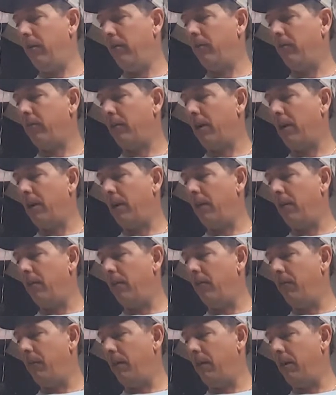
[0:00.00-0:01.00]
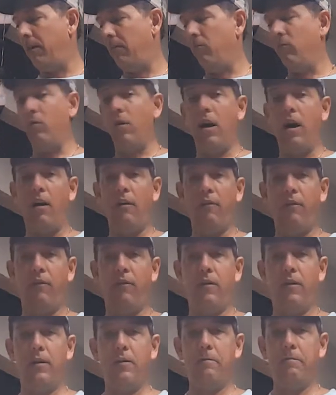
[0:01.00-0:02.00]
feels kind of rough,
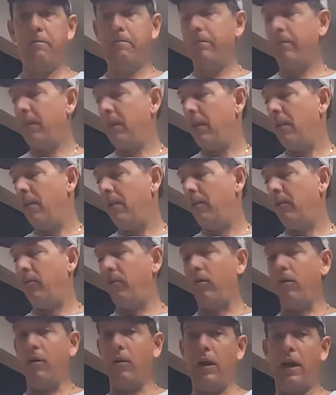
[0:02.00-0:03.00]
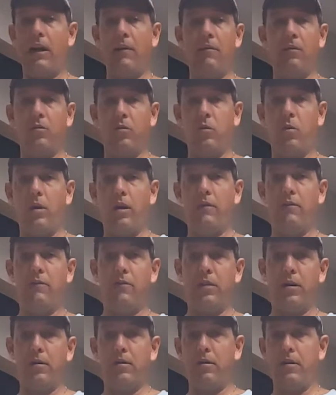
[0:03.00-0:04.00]
so I haven't quite
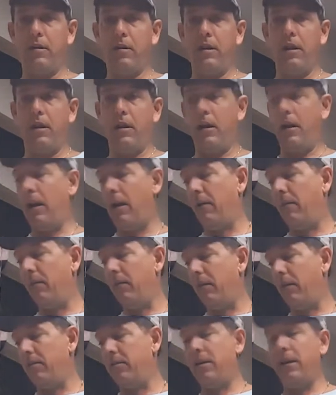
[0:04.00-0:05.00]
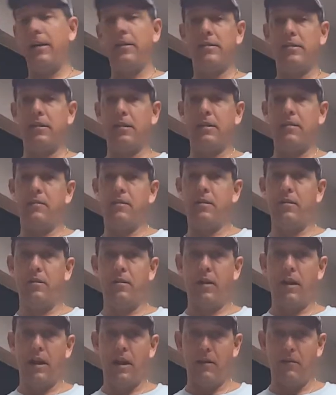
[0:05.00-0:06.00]
have a chance to
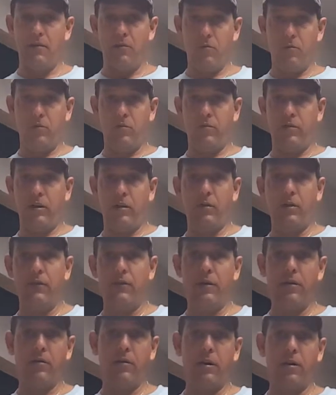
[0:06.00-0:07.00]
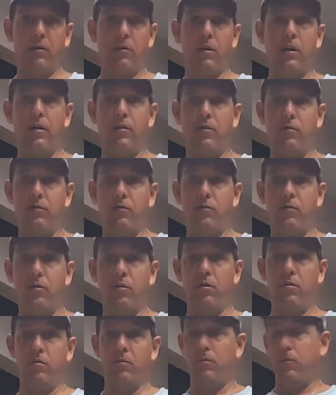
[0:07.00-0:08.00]
see what it feels like when it's
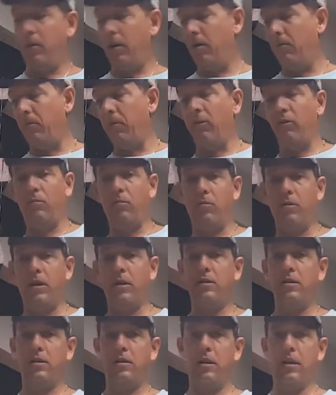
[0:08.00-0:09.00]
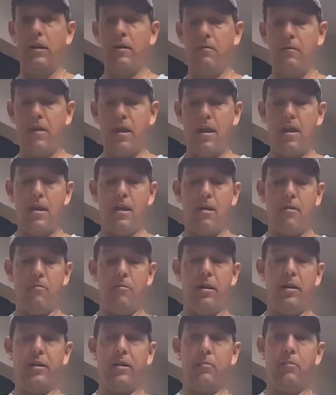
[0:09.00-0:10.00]
full of, you know, perspiration yet.
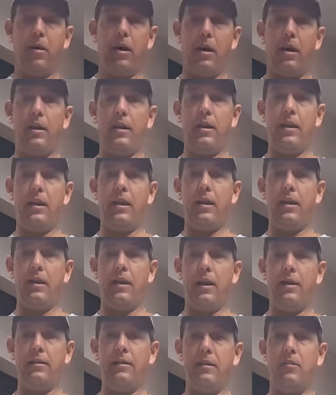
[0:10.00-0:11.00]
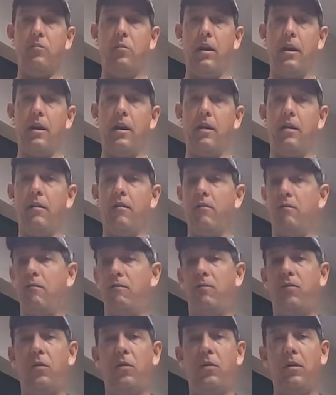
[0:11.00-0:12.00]
But the poly I did wear
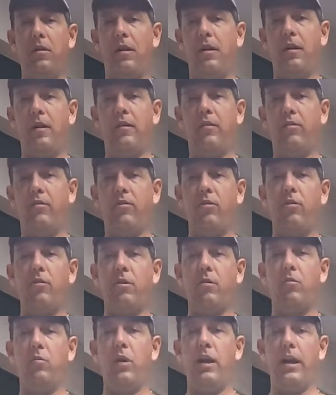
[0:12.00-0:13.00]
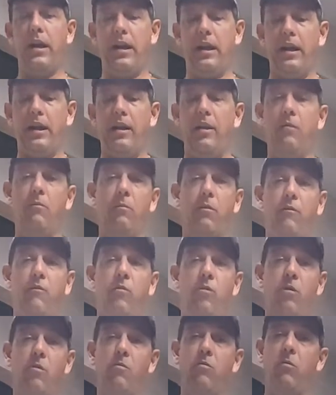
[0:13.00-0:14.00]
full on soaking wet, and it
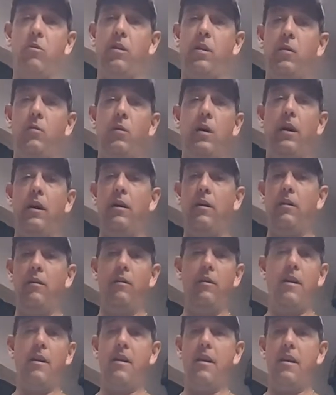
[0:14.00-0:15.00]
performed really well.